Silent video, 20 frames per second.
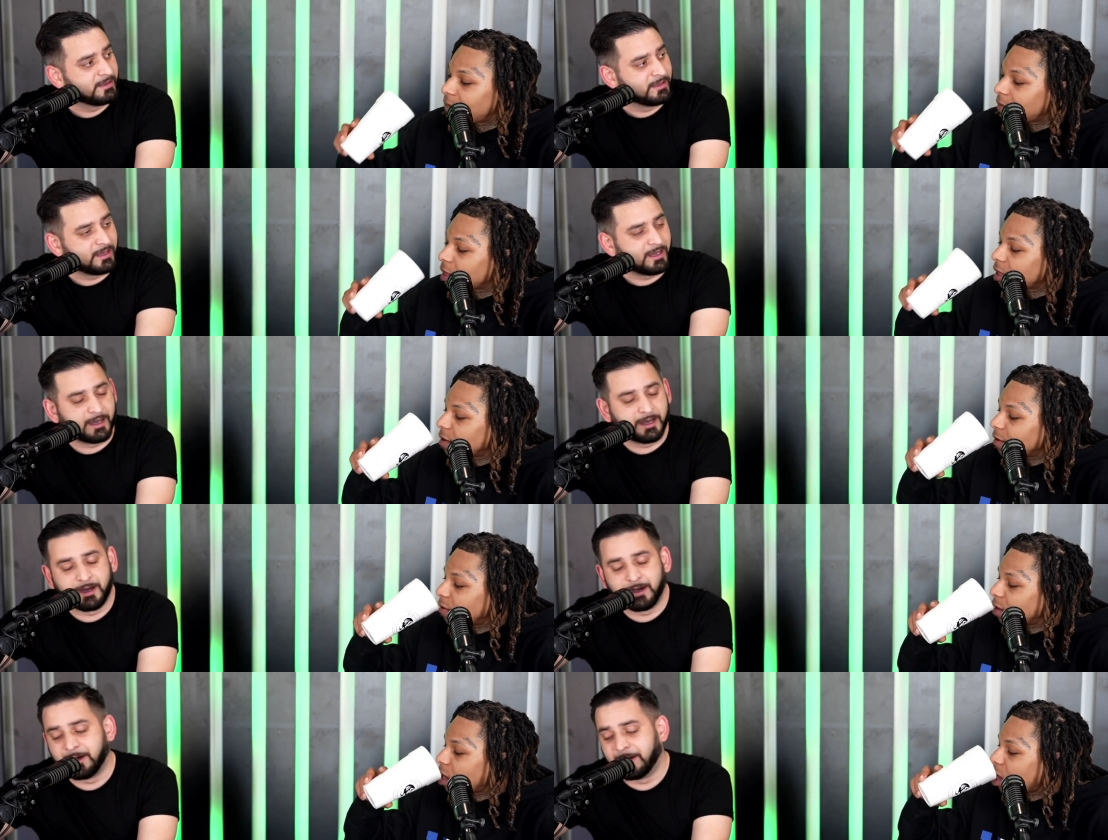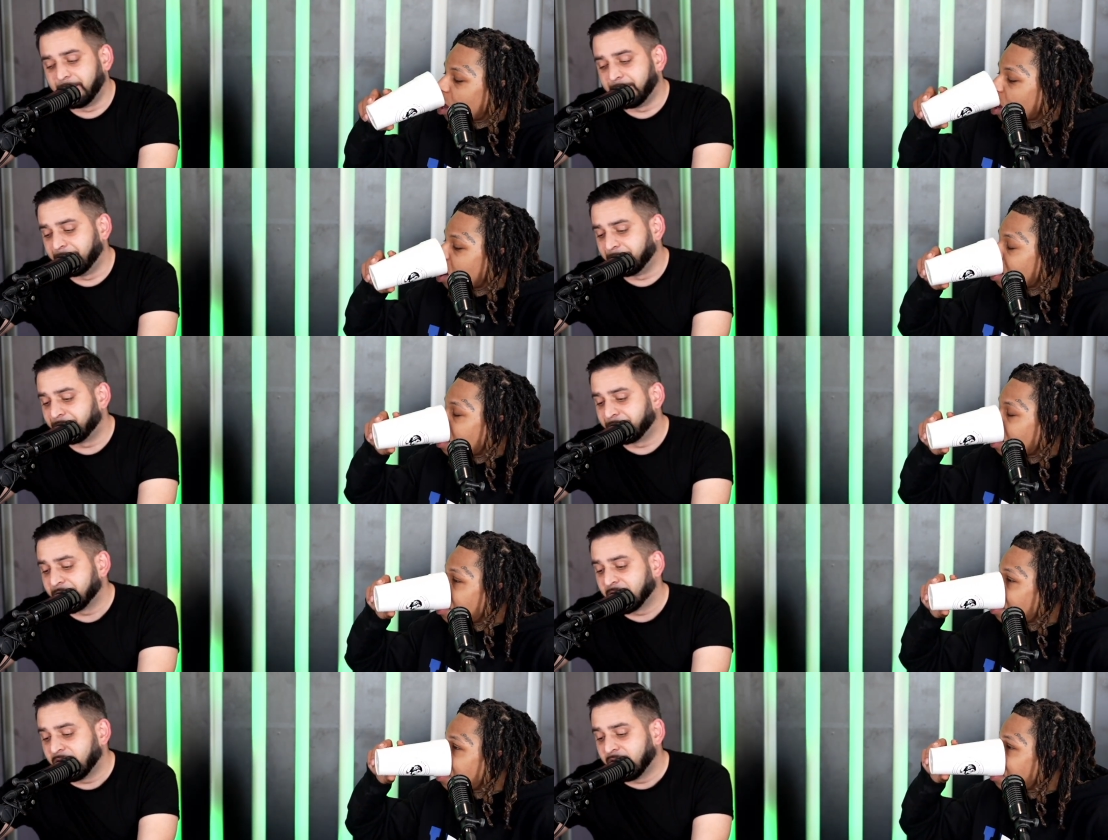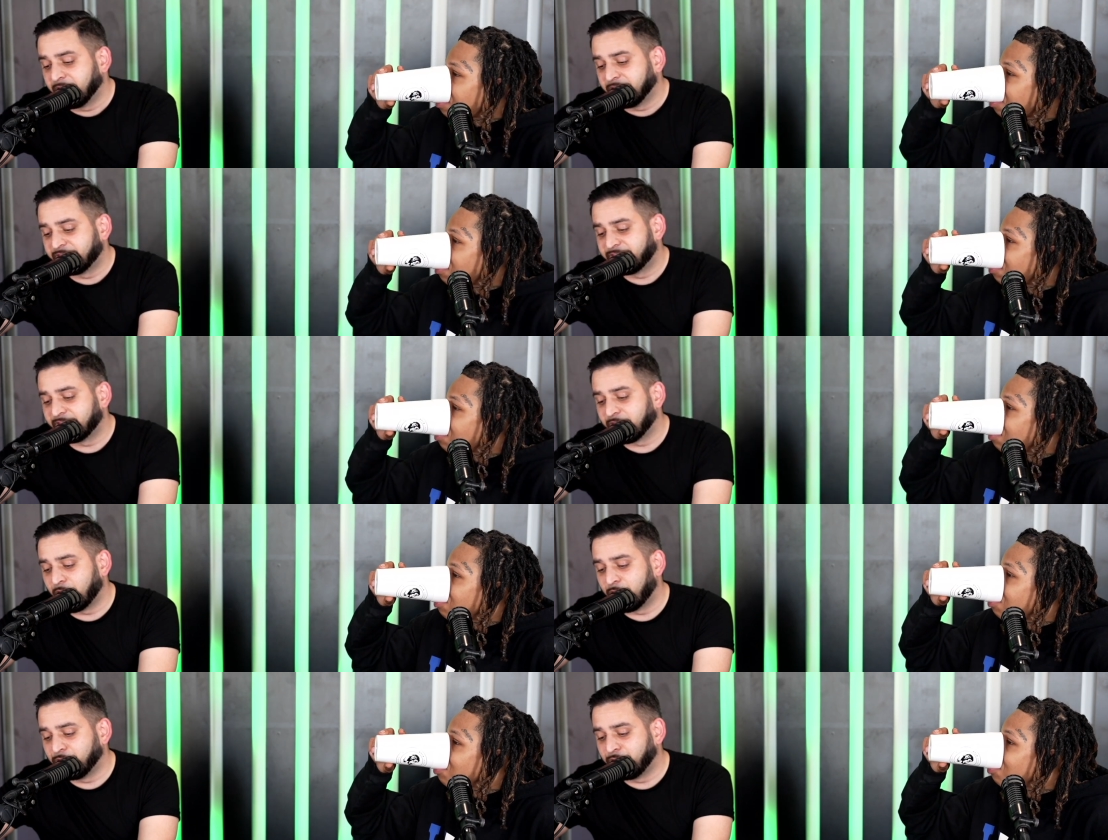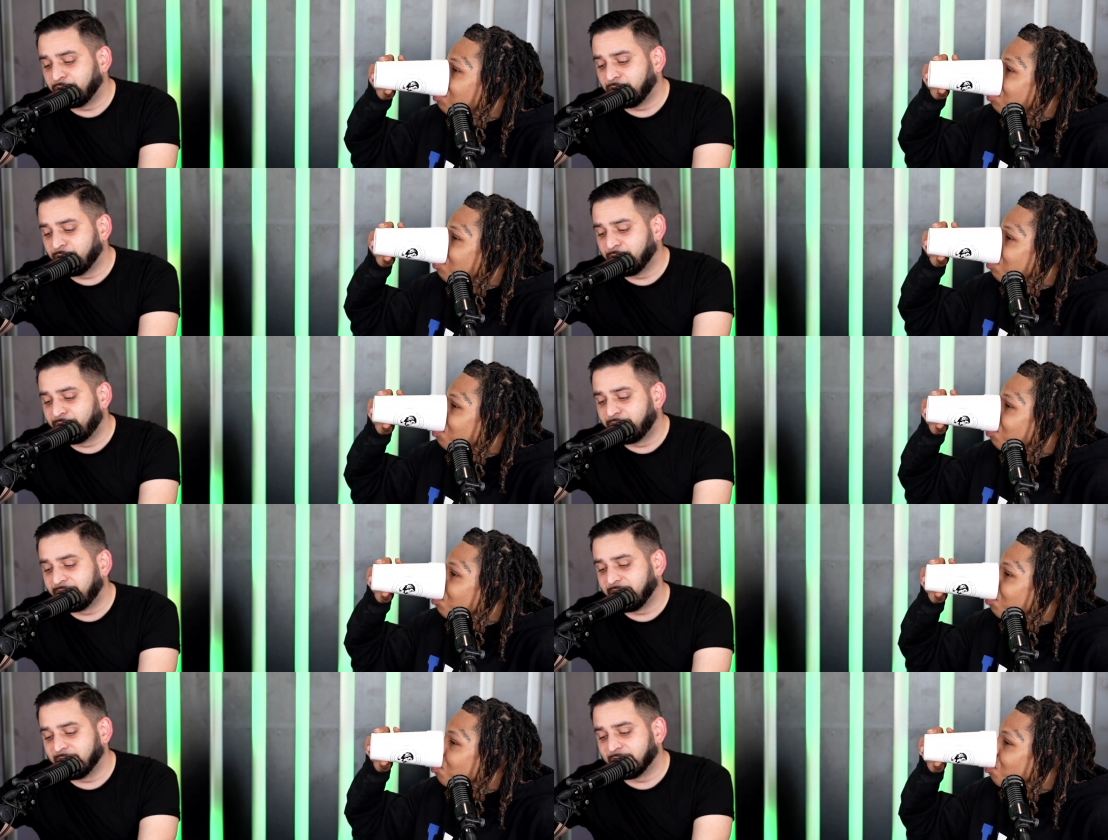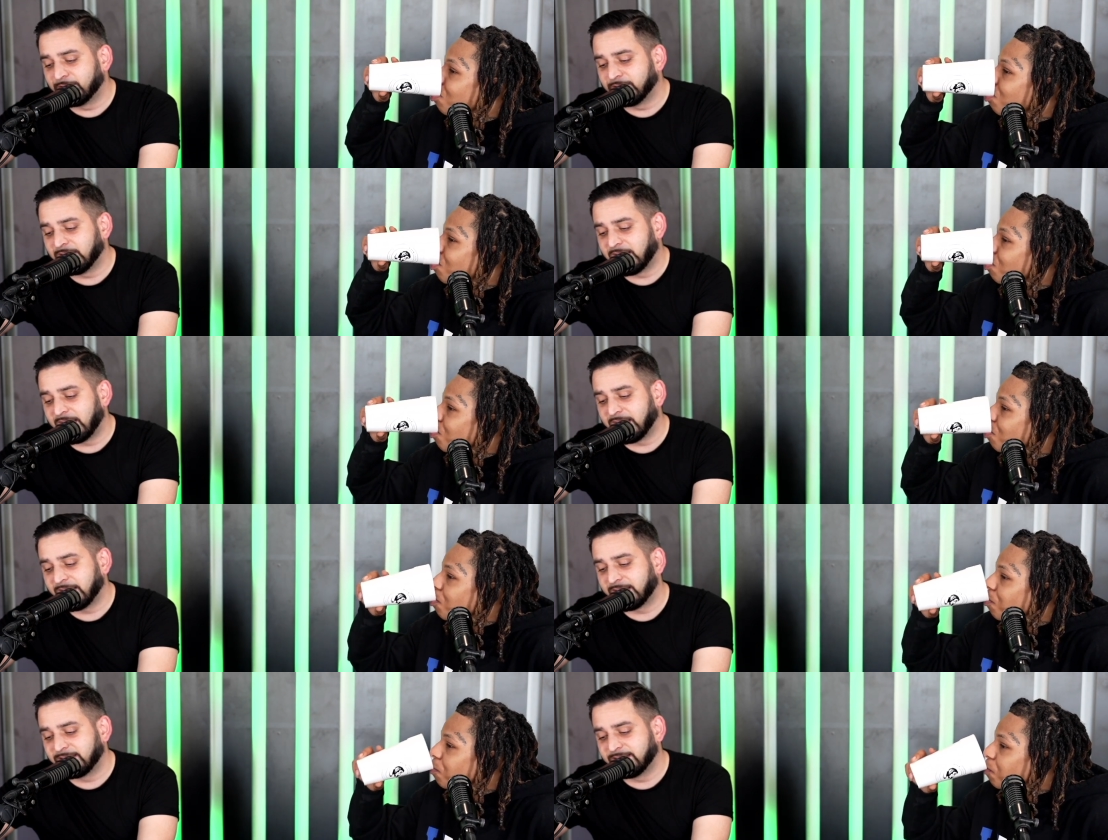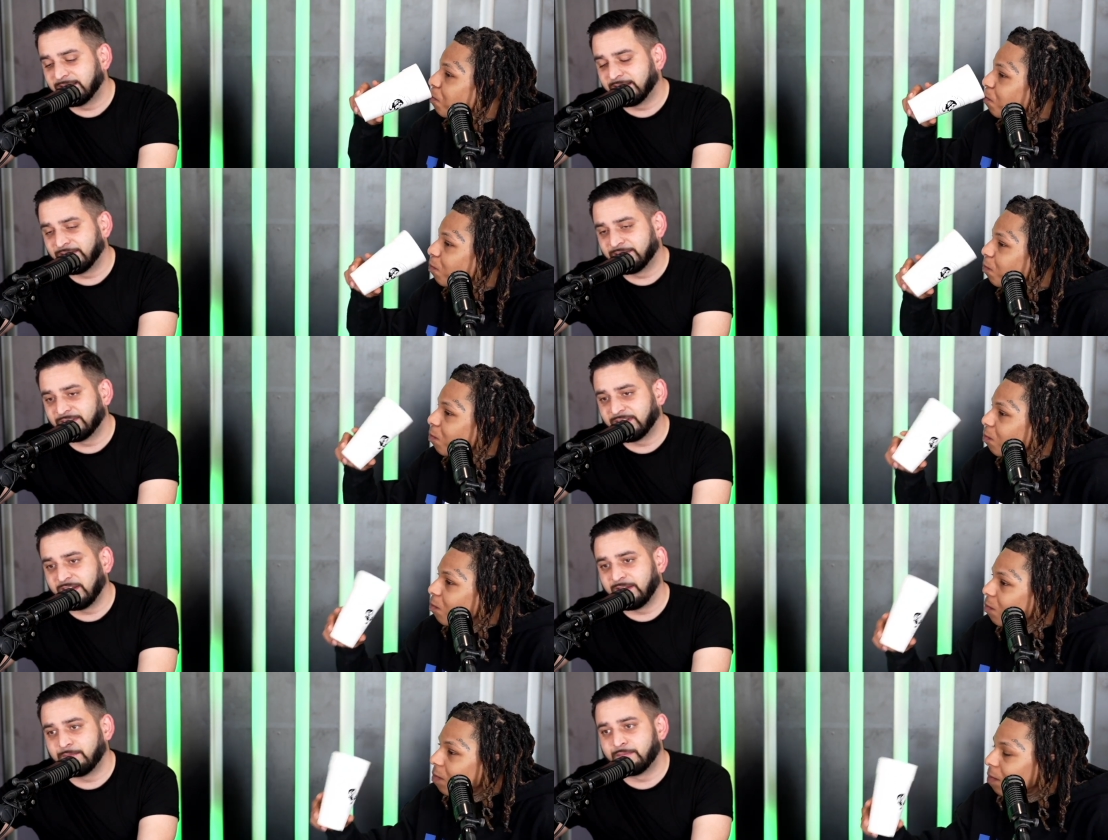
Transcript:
Speaker 1: Um, so do you feel like there's any